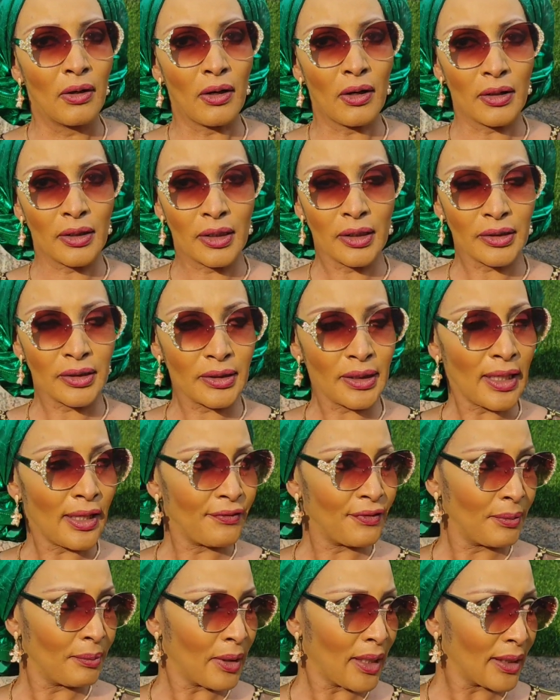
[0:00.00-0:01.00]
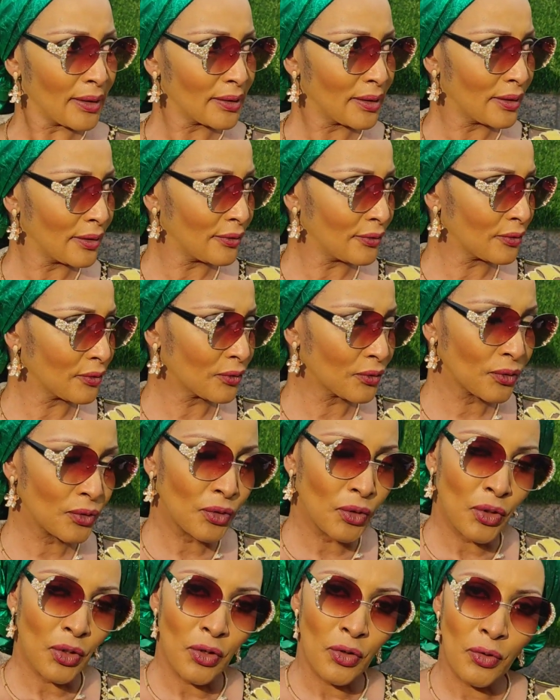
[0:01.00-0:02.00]
August Harvey Martin,
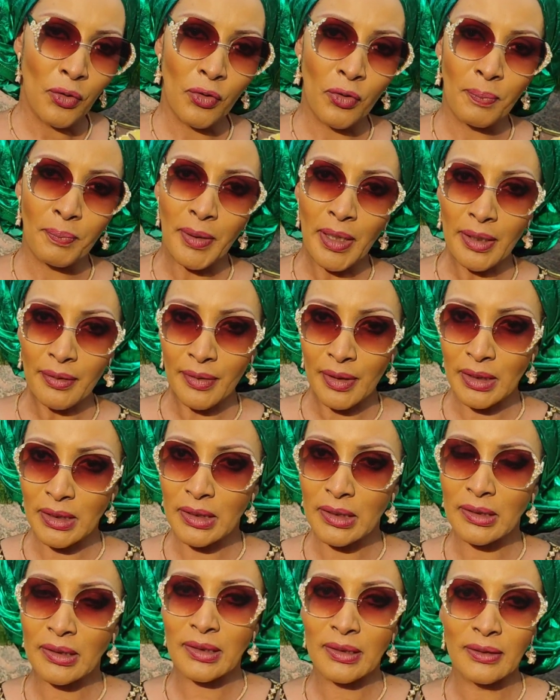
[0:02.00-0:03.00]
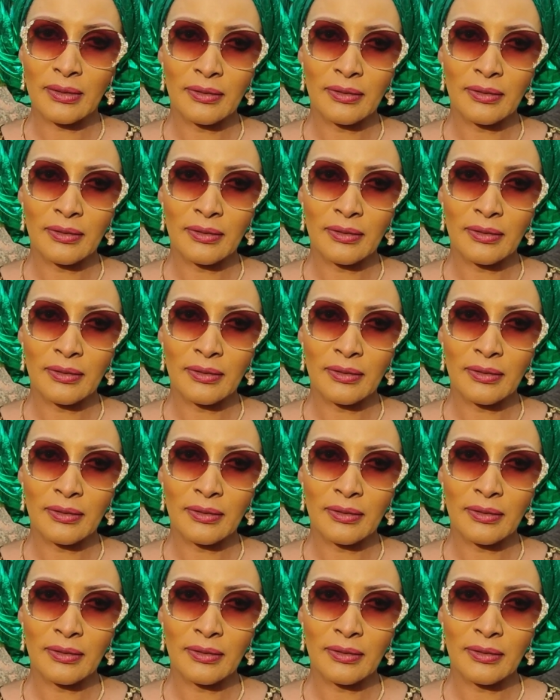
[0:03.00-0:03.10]
who perished